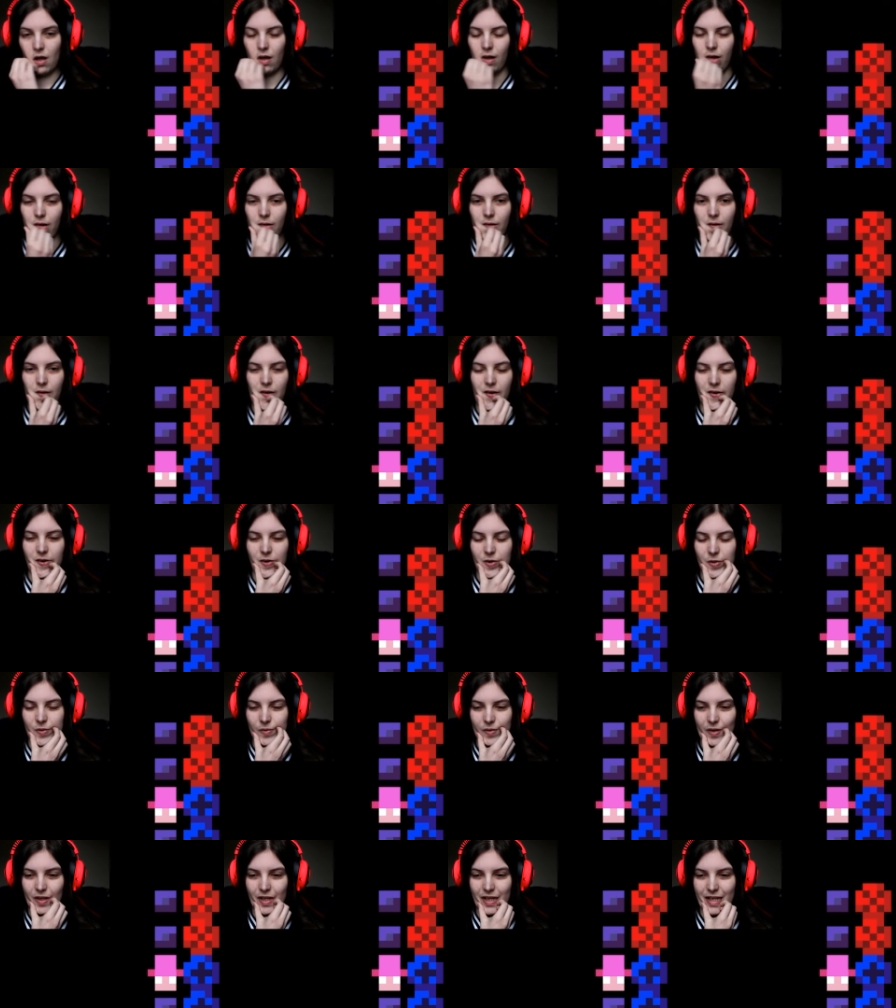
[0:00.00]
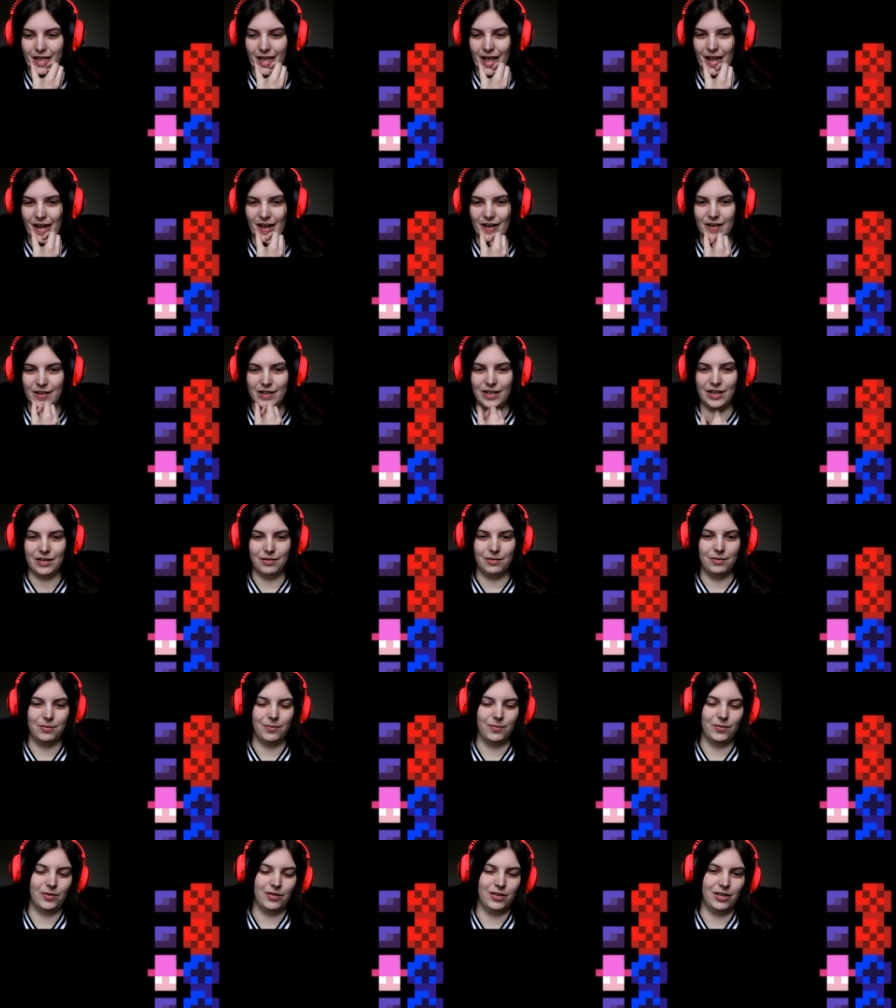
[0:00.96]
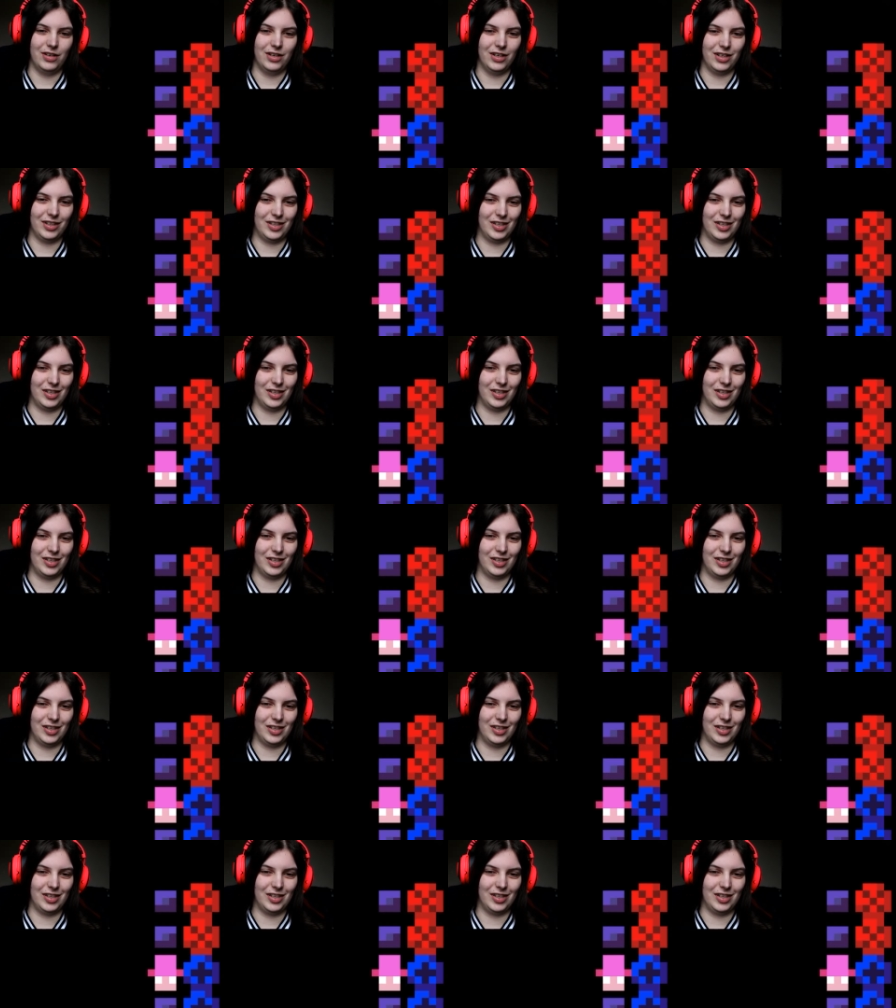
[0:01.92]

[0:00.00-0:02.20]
I don't really get how the other one works.